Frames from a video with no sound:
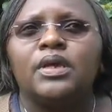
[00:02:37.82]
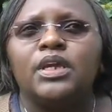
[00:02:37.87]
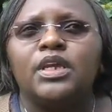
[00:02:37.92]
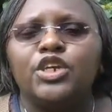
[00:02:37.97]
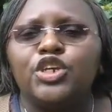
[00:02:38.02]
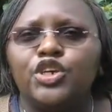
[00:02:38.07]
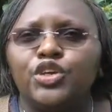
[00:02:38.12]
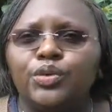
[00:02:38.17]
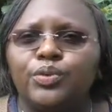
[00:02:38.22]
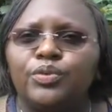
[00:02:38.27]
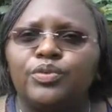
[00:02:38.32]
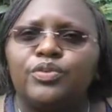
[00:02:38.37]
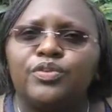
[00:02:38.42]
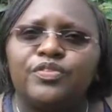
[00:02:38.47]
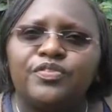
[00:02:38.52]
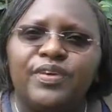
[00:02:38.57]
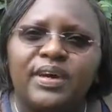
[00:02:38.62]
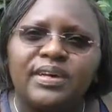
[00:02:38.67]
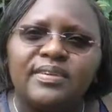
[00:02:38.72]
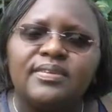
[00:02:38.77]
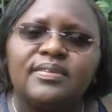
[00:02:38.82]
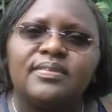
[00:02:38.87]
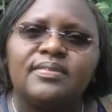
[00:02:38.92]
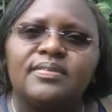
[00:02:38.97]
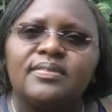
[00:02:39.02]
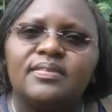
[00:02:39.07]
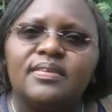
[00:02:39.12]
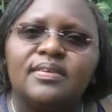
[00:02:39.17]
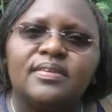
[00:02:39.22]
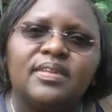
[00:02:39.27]
issues or
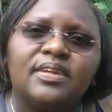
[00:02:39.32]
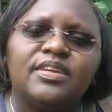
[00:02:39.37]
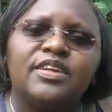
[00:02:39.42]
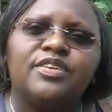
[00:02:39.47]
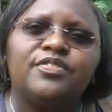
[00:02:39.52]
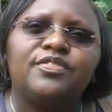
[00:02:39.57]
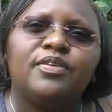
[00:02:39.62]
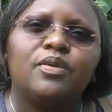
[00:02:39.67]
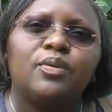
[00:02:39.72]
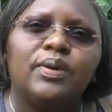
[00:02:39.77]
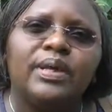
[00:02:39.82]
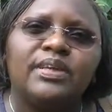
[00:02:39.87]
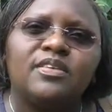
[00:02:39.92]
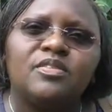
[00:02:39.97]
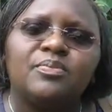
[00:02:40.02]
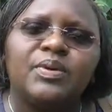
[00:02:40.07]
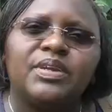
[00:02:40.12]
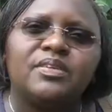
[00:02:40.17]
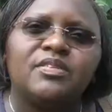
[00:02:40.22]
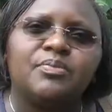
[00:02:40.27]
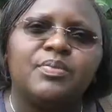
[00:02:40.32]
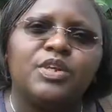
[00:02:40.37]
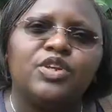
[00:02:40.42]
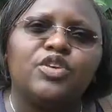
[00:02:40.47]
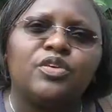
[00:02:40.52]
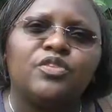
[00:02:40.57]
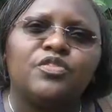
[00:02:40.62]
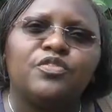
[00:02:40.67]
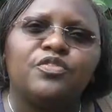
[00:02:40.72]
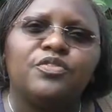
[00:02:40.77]
factors that influence
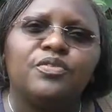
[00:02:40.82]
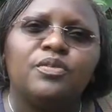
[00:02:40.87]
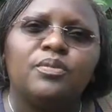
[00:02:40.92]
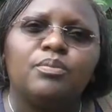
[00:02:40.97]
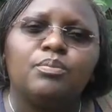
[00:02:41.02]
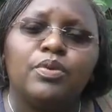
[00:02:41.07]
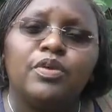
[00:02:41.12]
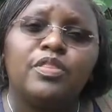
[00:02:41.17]
participation of